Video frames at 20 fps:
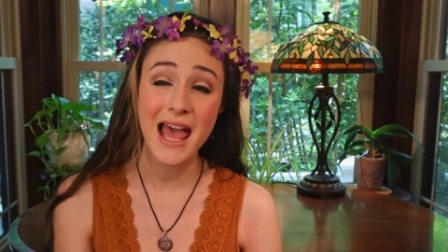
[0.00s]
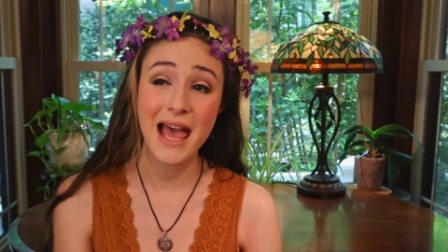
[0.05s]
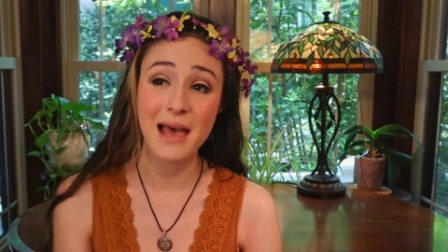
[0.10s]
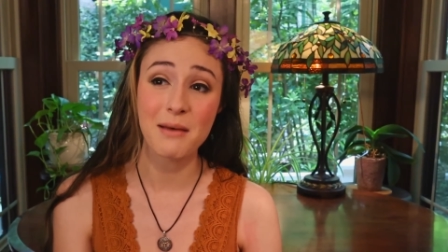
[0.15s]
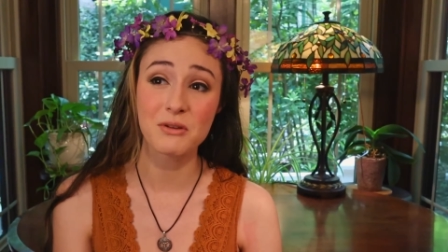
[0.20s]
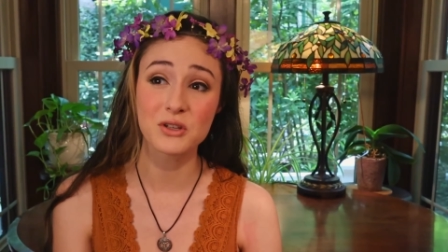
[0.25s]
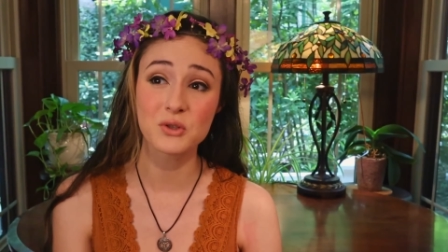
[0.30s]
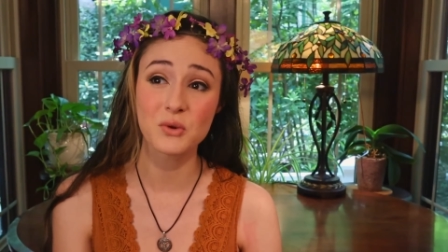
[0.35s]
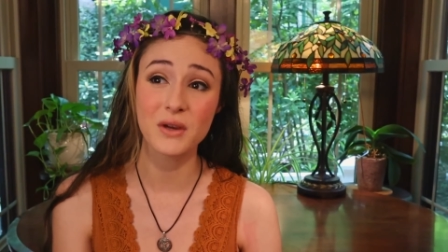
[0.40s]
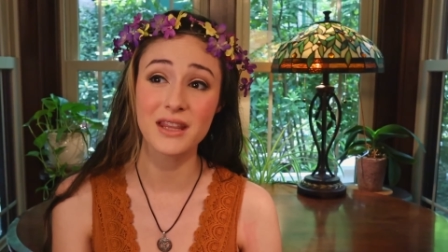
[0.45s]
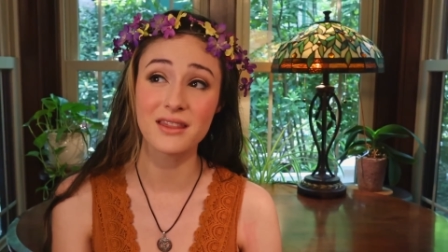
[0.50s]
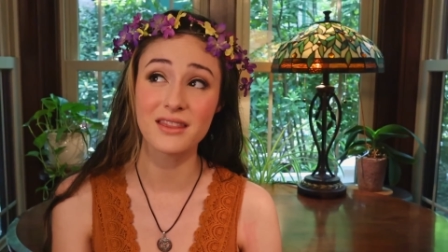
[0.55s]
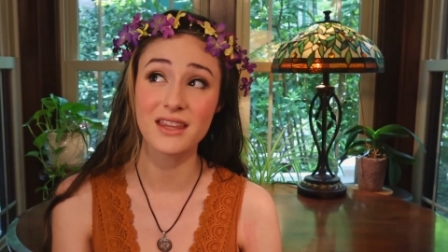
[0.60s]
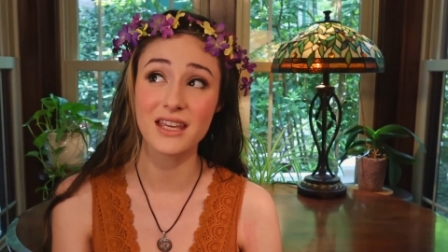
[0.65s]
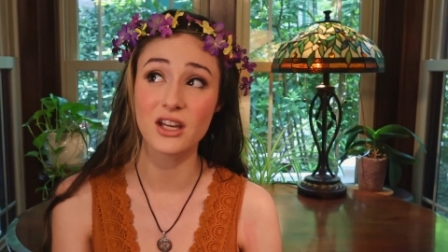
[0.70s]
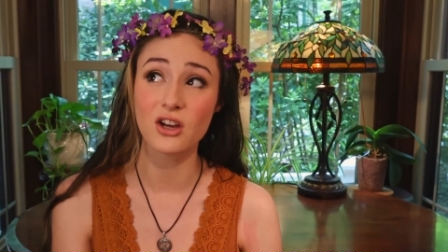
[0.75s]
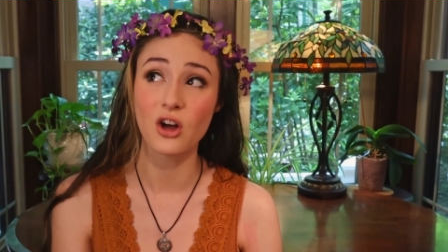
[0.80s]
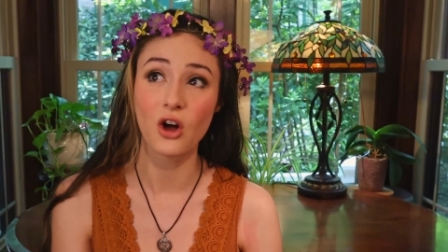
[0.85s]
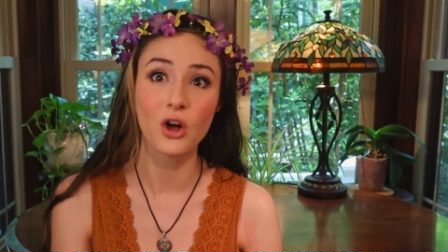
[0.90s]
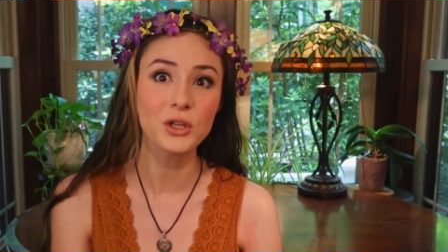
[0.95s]
and between
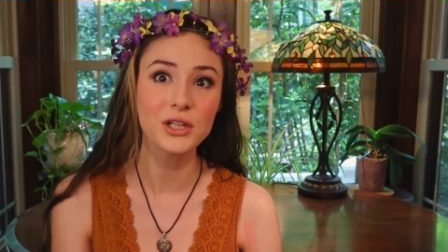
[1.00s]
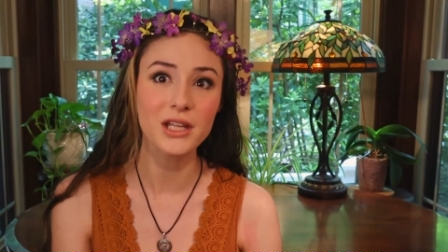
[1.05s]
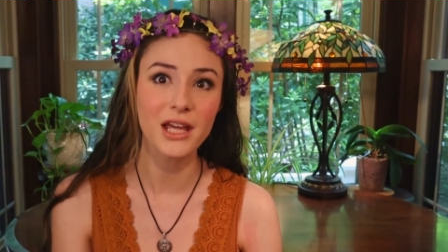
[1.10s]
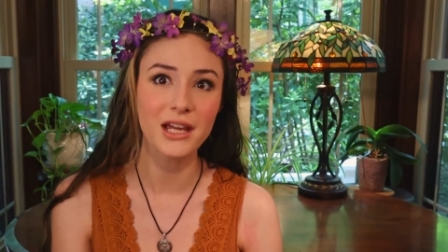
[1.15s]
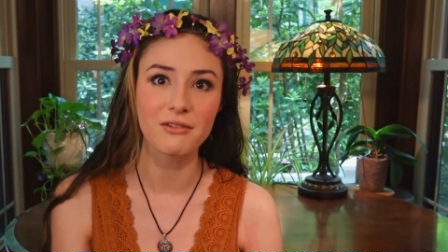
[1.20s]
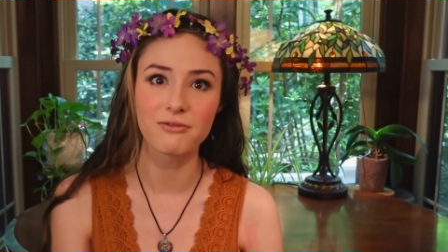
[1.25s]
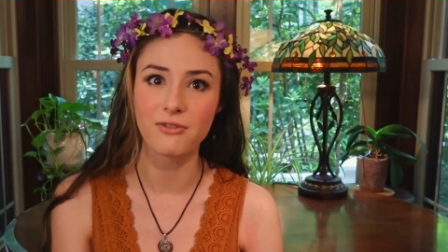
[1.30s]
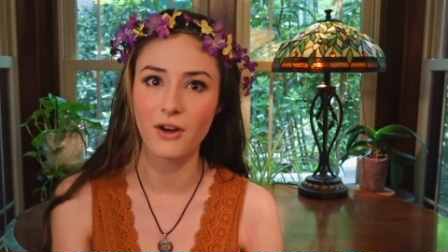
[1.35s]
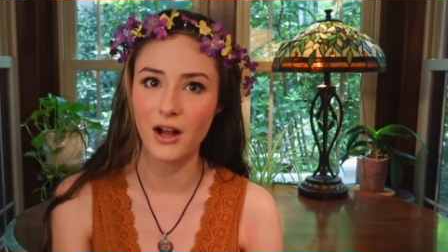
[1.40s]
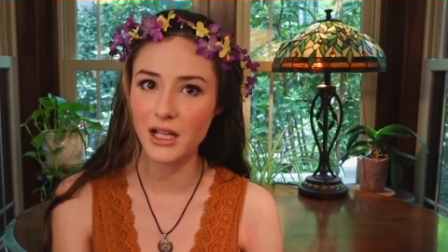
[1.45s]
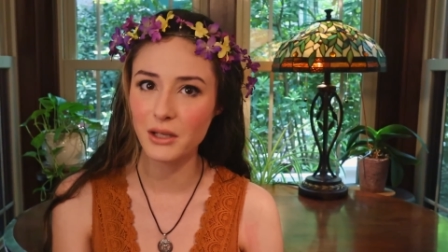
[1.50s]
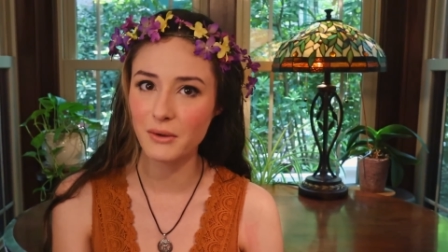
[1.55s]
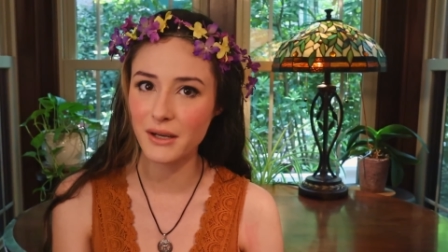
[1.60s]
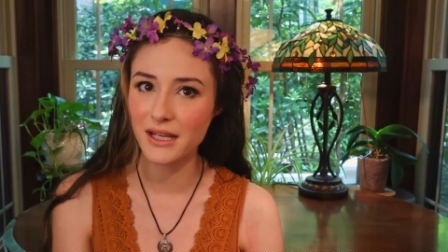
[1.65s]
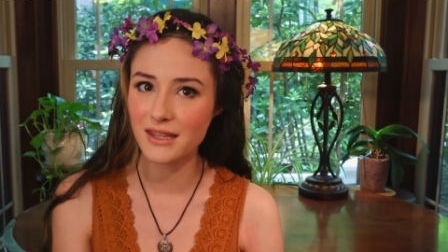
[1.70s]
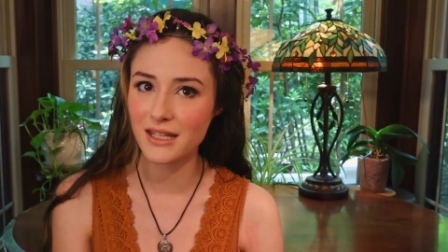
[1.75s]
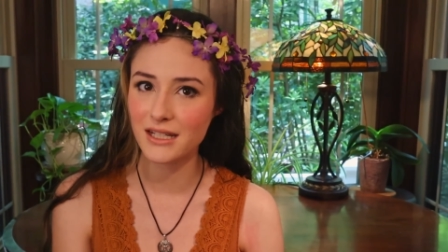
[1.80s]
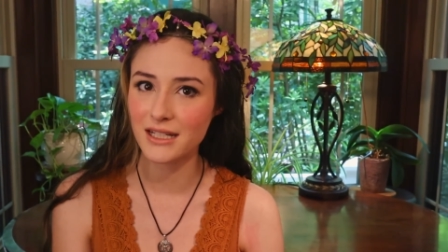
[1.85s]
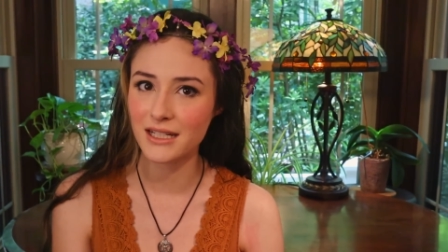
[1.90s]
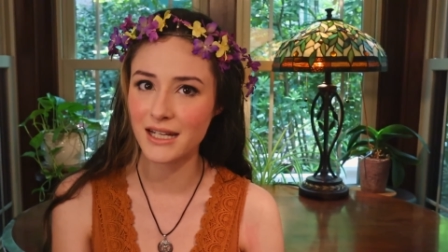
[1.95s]
the cult-like
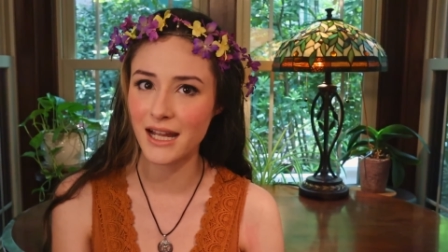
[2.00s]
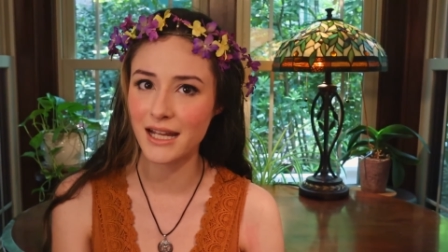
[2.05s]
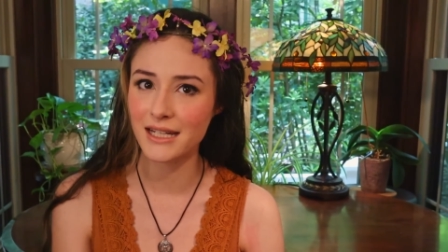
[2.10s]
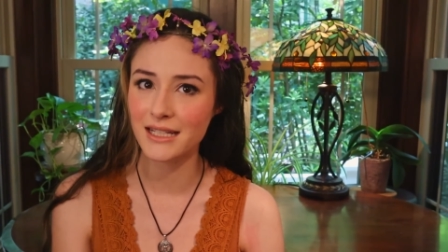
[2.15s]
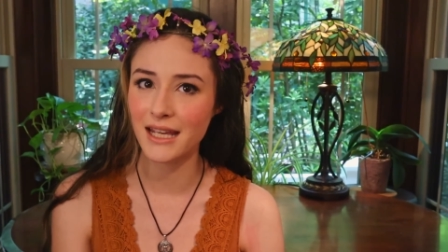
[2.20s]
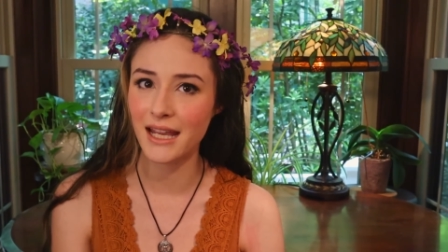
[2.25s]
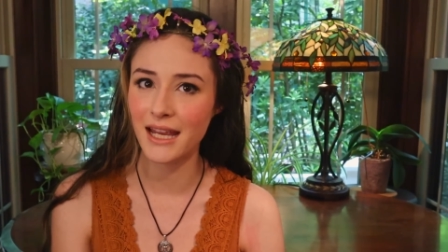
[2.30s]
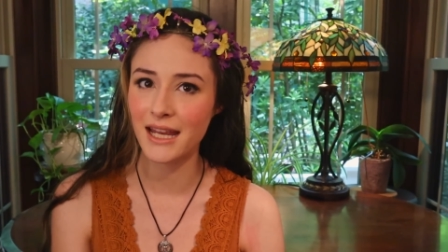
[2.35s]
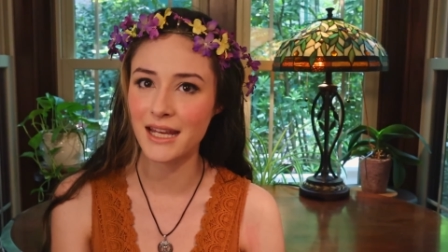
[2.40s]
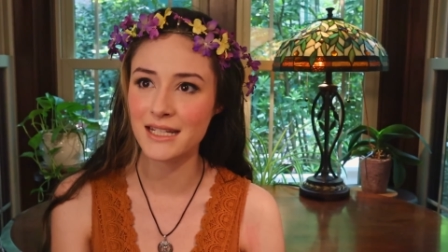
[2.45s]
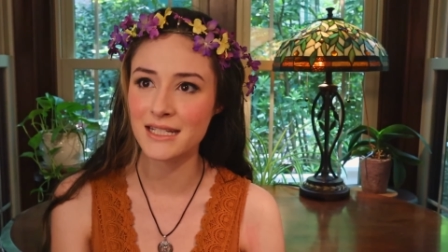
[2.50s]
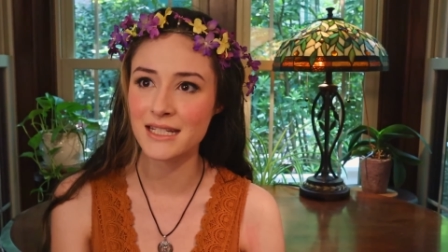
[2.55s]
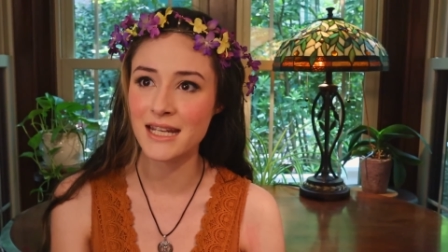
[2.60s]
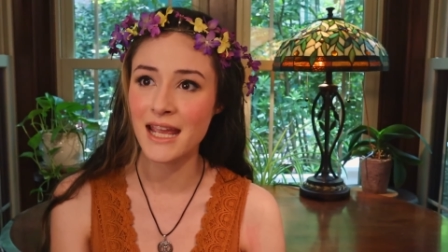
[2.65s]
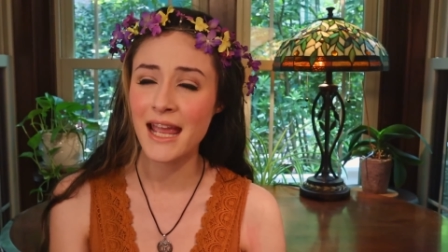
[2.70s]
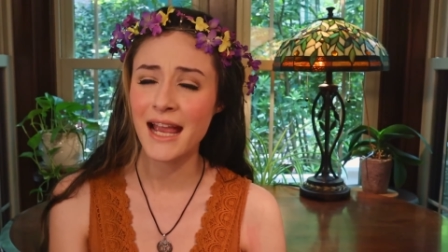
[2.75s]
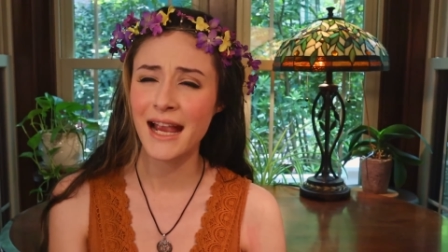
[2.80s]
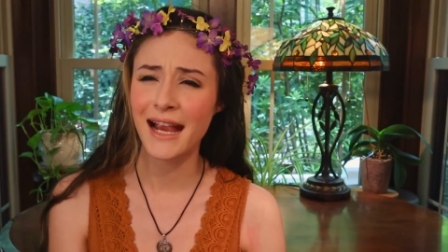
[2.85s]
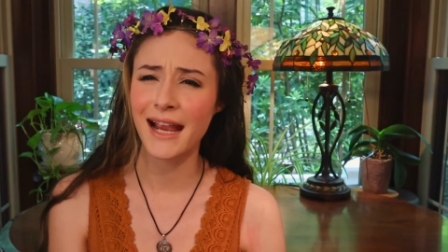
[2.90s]
following that it had gained